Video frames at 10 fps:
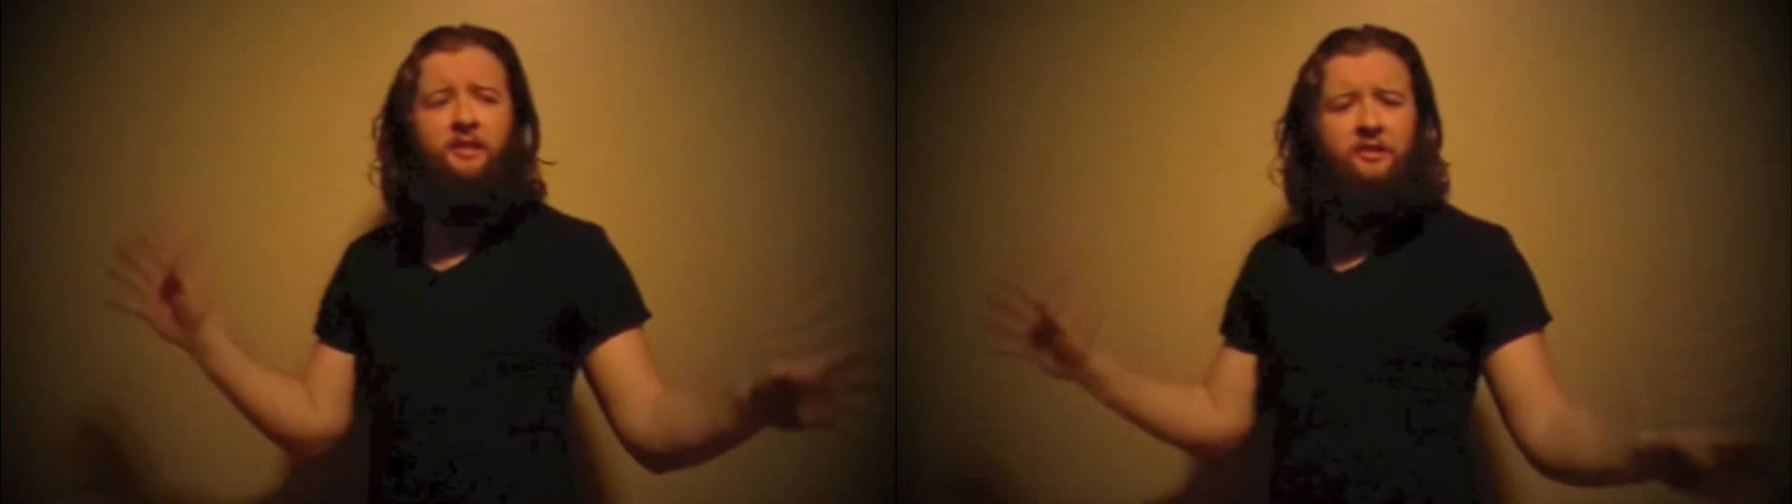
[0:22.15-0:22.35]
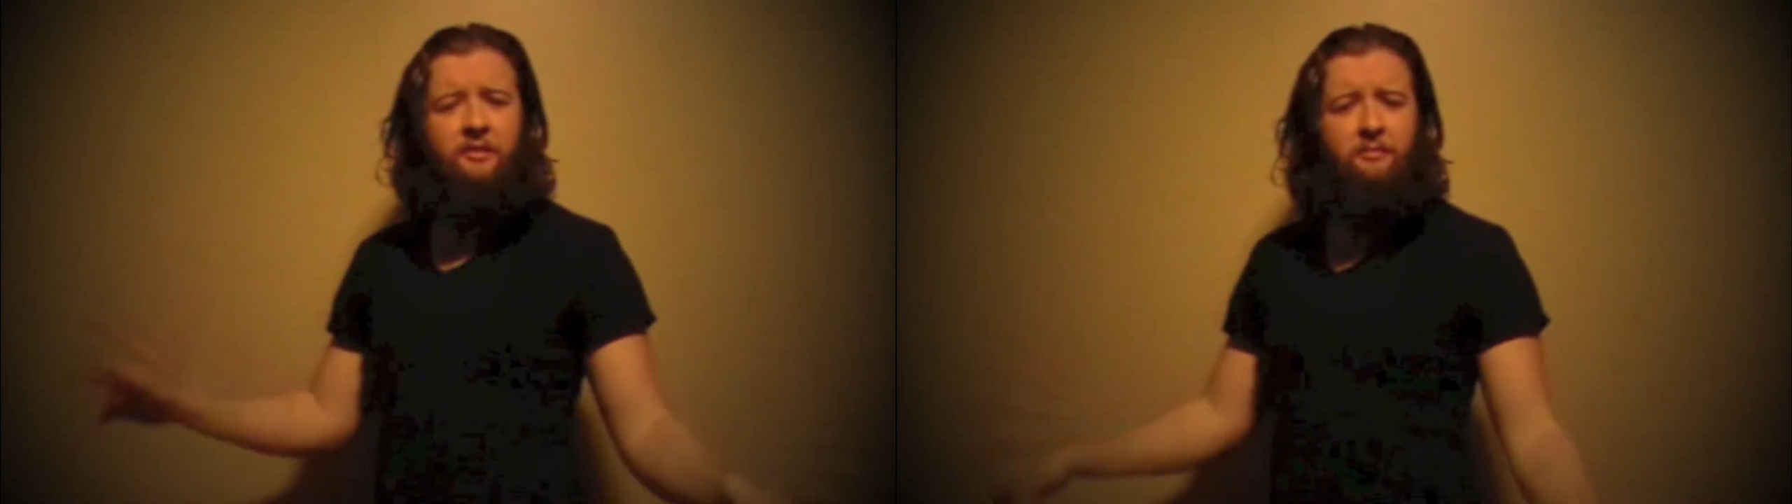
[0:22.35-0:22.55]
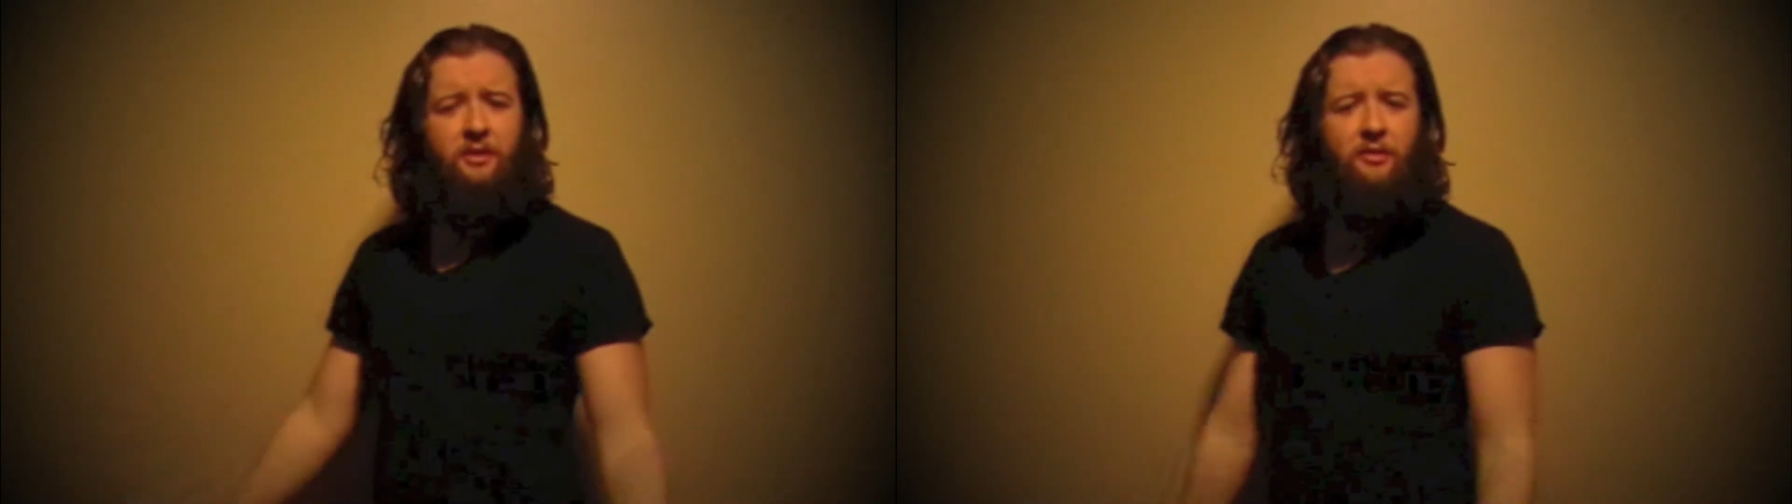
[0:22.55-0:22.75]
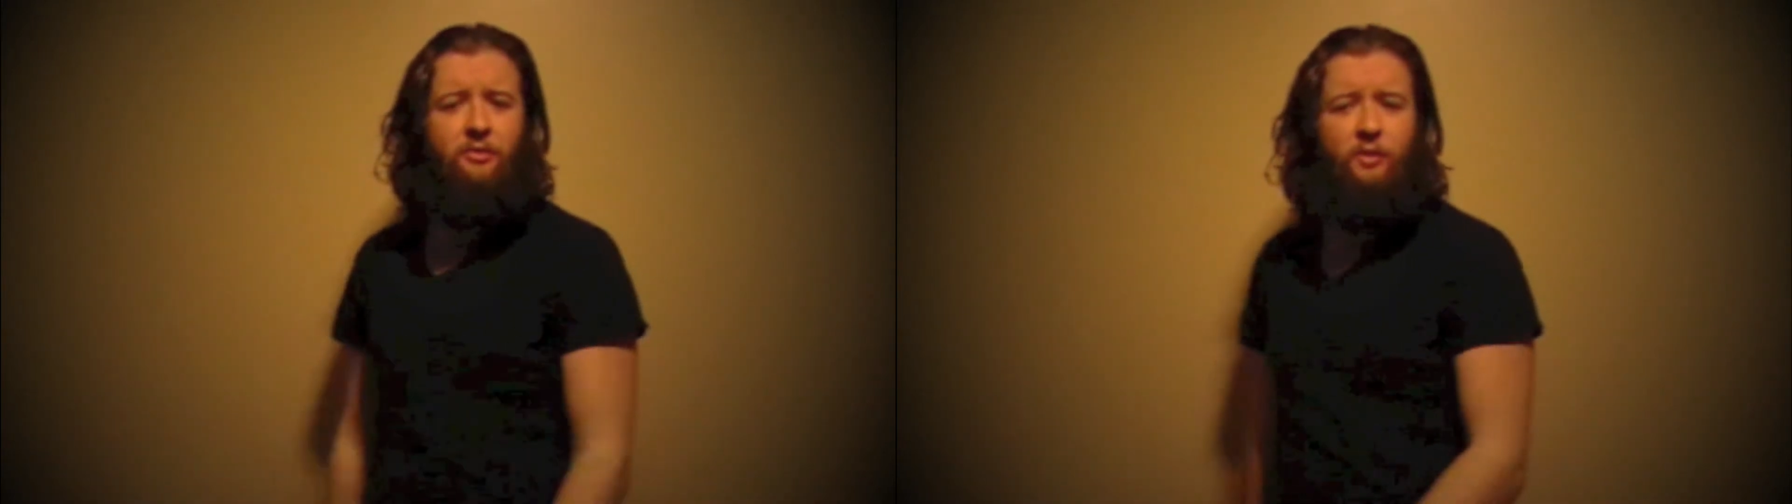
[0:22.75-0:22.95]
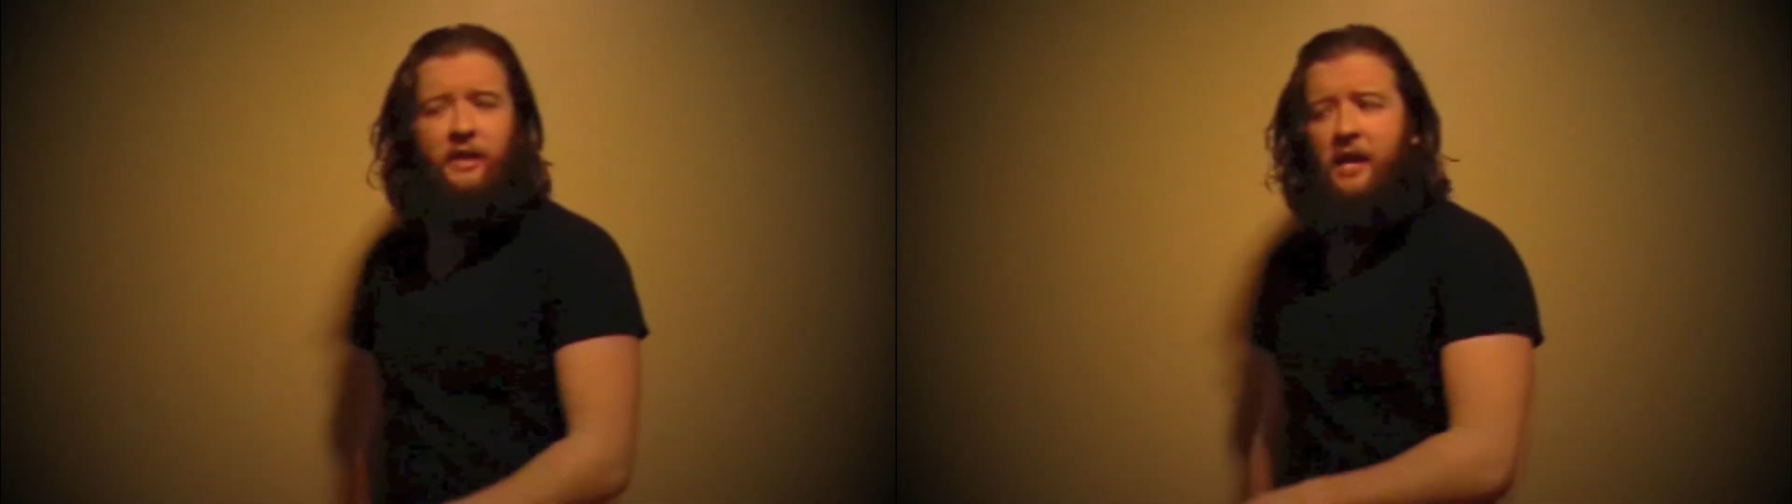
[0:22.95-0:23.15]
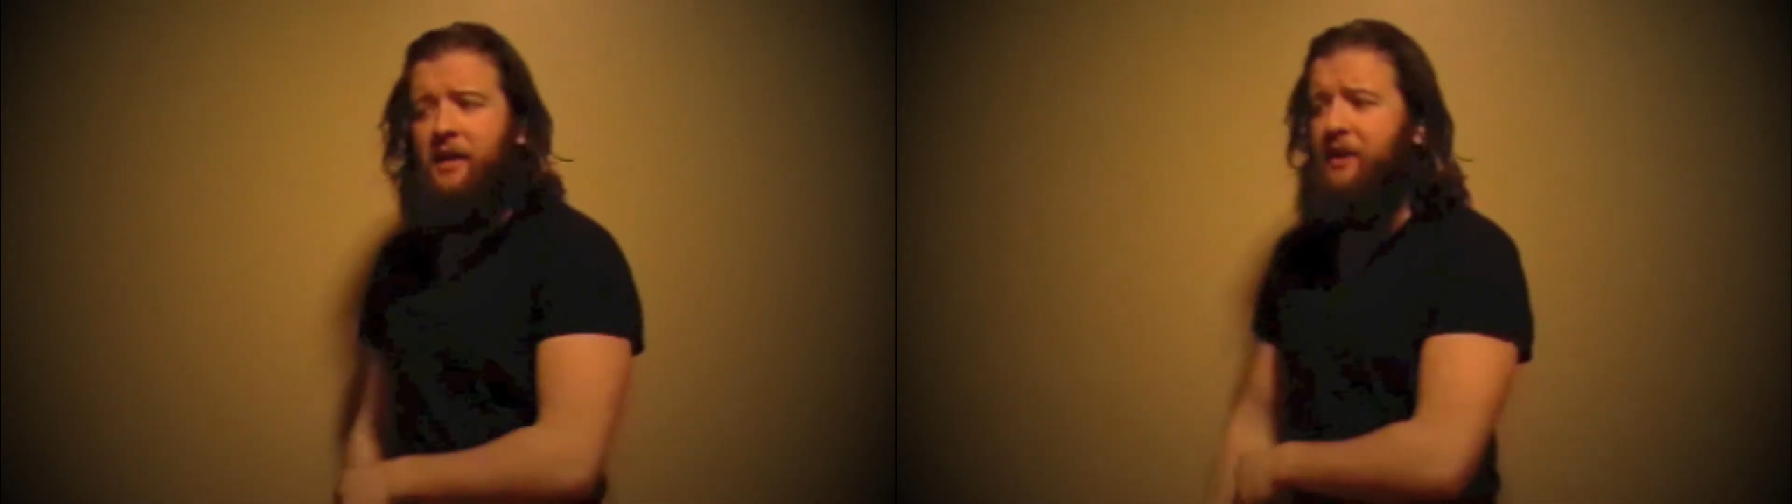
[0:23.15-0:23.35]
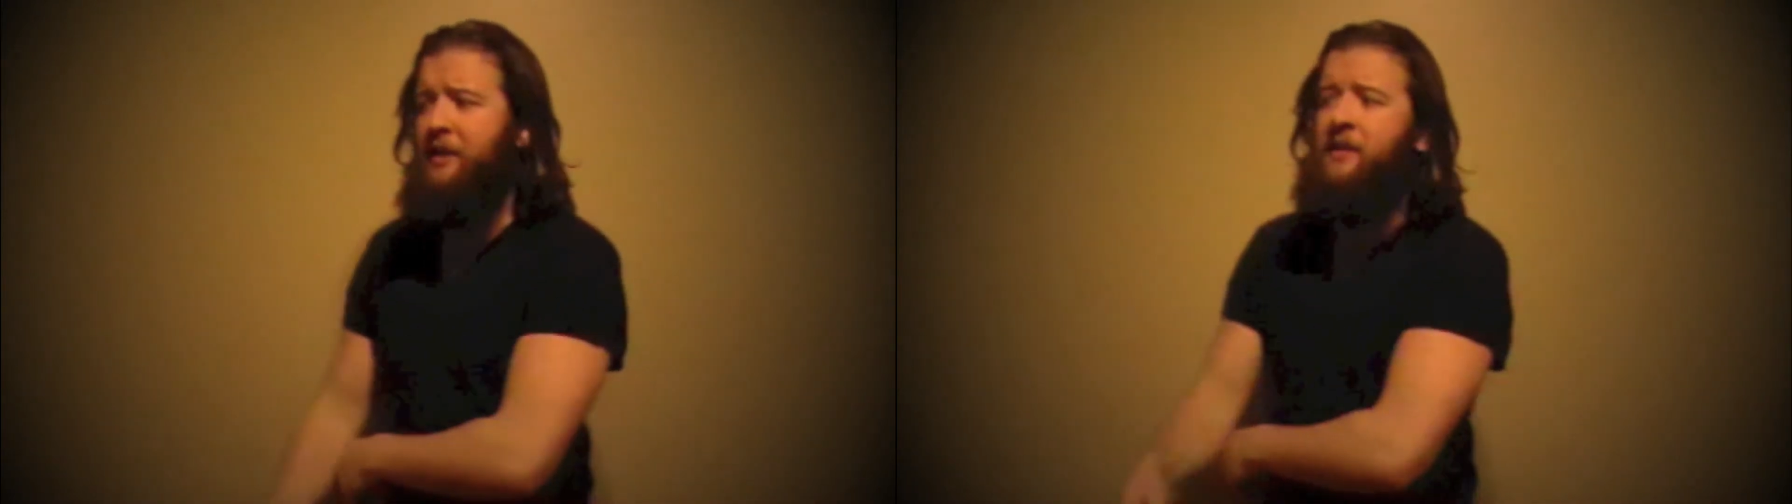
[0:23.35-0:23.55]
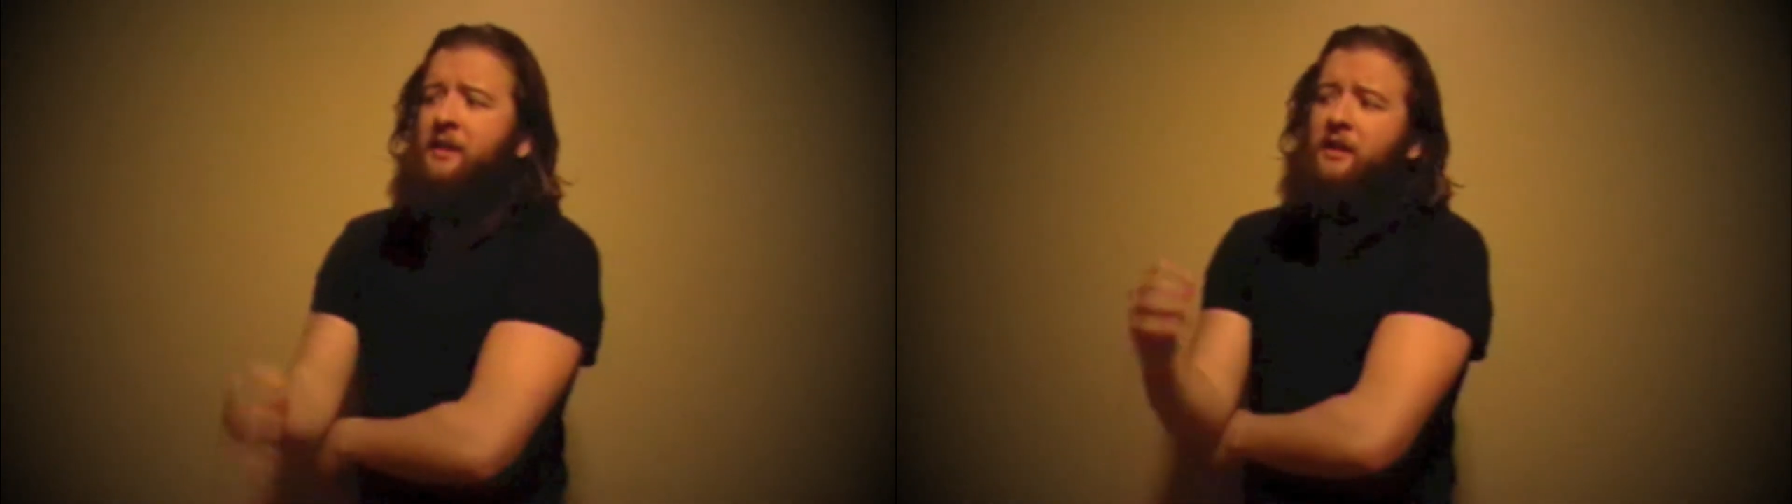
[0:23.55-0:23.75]
to subdue in
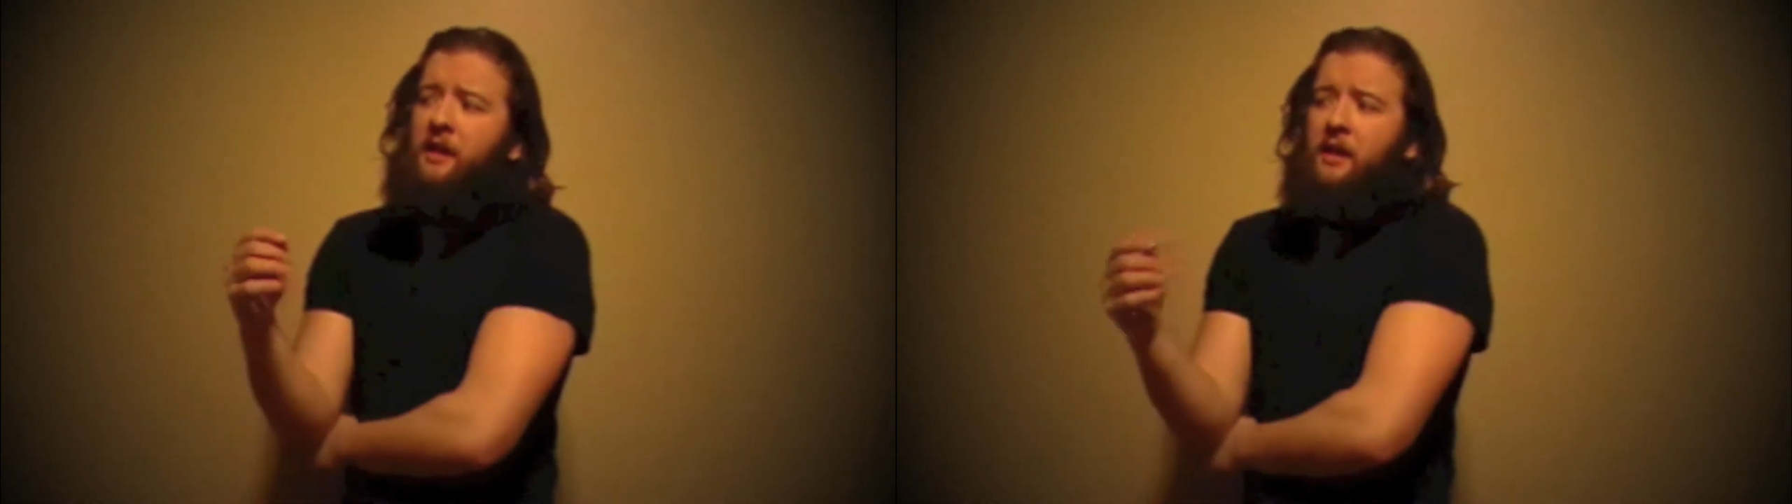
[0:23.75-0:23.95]
any